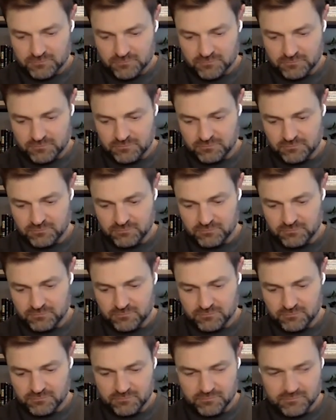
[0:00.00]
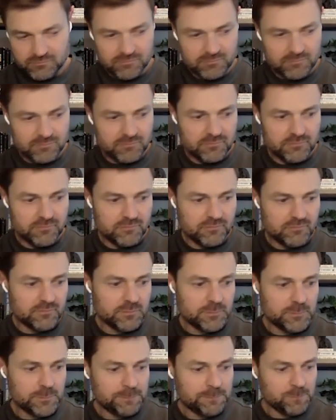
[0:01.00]

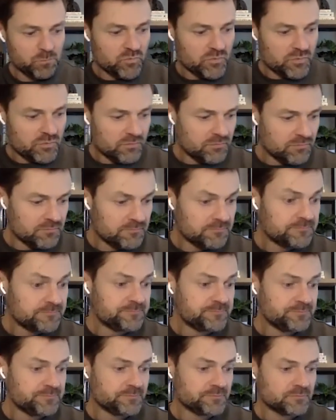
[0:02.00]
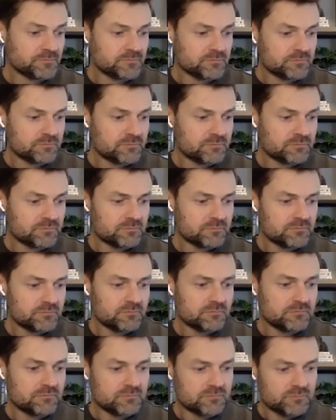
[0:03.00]

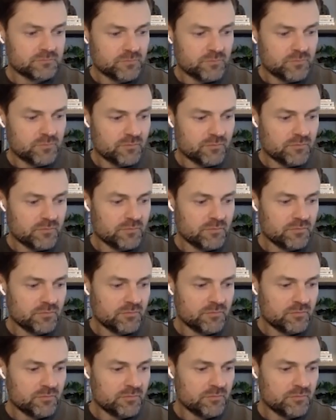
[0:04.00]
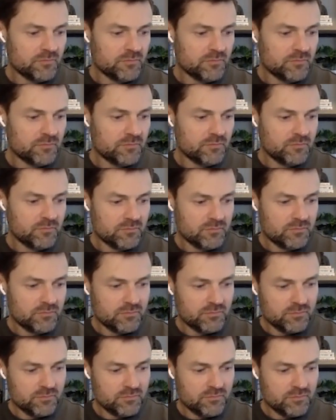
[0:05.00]

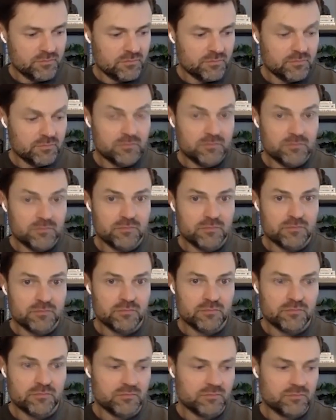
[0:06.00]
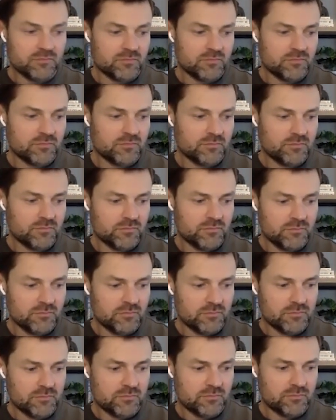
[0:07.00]
This person isn't speaking.